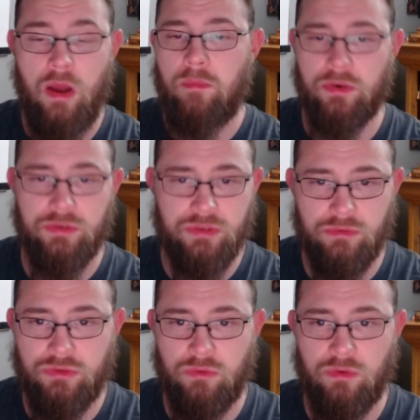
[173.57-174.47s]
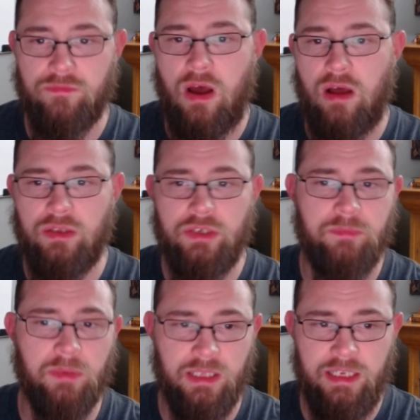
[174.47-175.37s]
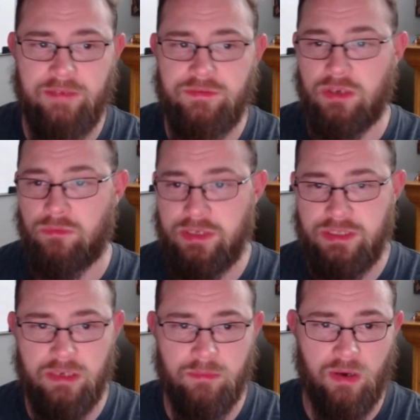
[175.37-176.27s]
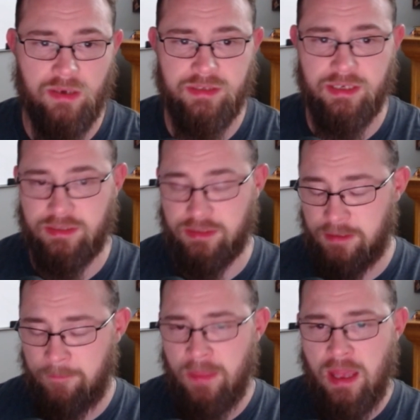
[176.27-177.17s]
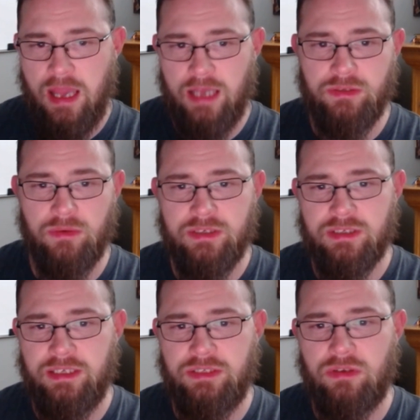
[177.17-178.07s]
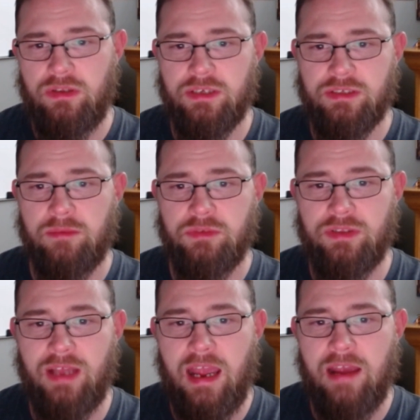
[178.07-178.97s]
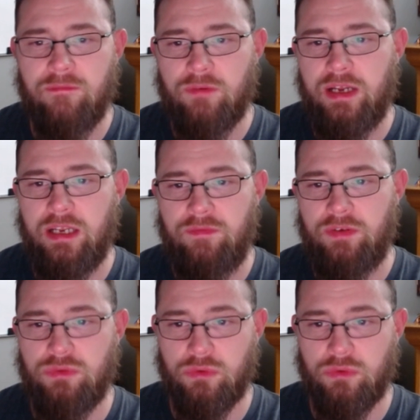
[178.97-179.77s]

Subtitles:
personal store of knowledge, beliefs, and reasoning processes. And so this leads to the assumption that every individual